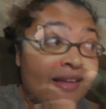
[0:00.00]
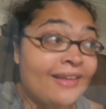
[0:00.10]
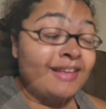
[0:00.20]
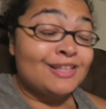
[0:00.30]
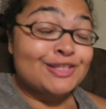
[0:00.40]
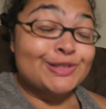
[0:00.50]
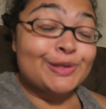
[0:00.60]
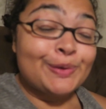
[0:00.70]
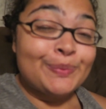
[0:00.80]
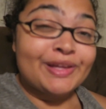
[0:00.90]
babe.
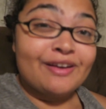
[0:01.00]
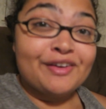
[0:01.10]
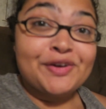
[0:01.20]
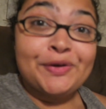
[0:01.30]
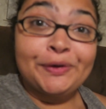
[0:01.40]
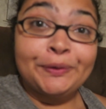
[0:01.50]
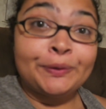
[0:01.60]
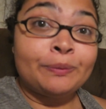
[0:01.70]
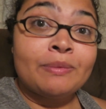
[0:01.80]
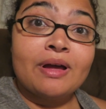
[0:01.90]
So we are home.